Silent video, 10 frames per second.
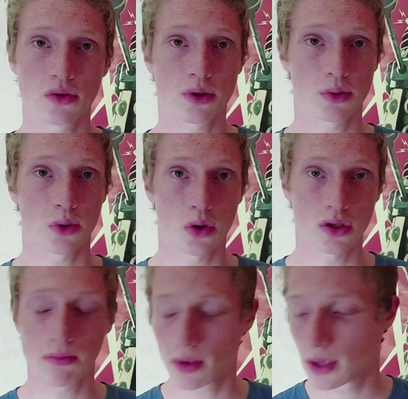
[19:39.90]
which were
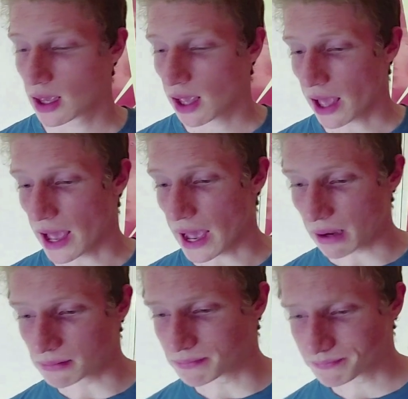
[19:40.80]
awesome.
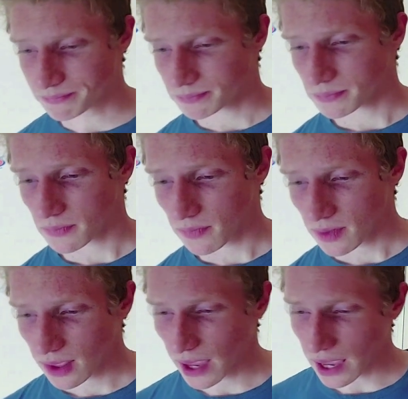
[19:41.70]
Um,
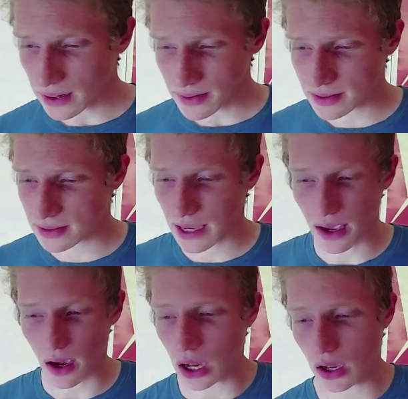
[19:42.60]
and yeah,
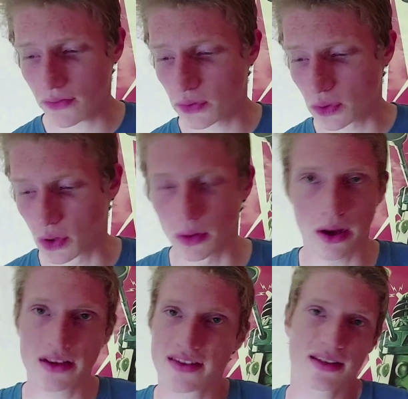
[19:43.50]
I, overall,
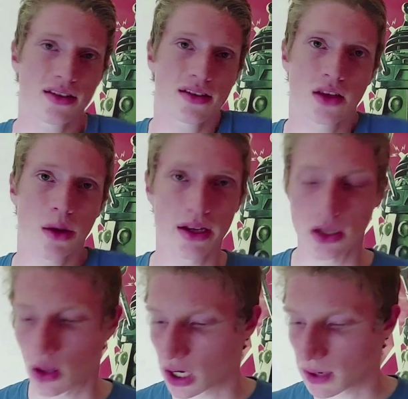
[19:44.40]
I, there's just so much I
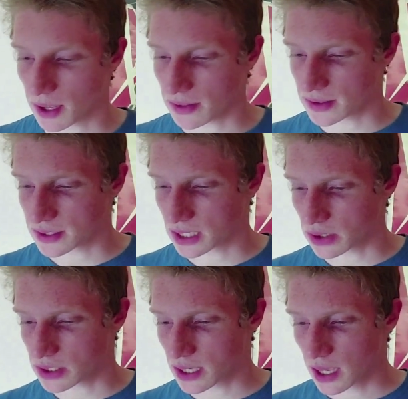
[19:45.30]
like about this
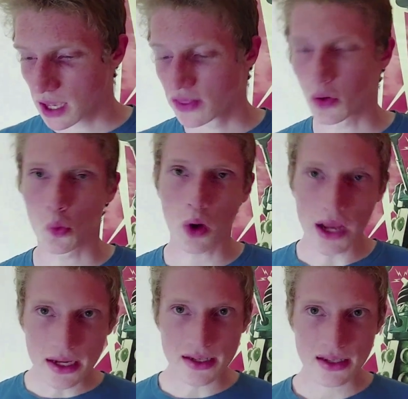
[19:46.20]
series. The
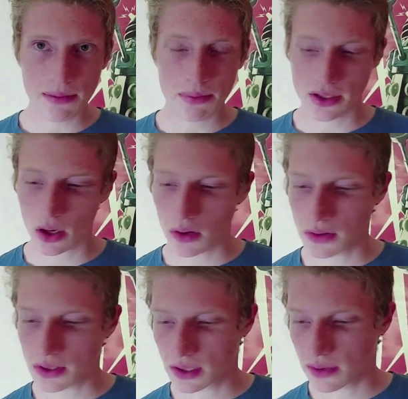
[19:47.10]
weakest
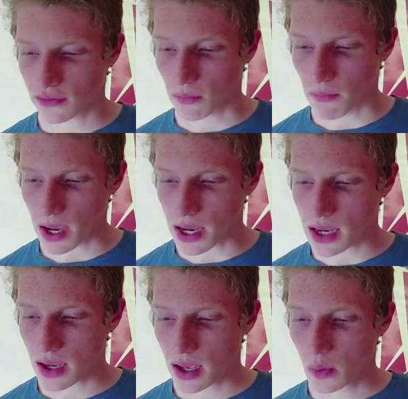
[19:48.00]
episode for
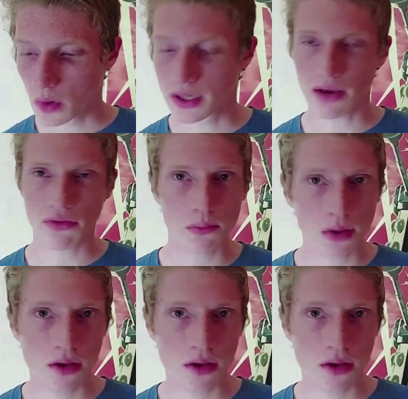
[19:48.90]
me would definitely be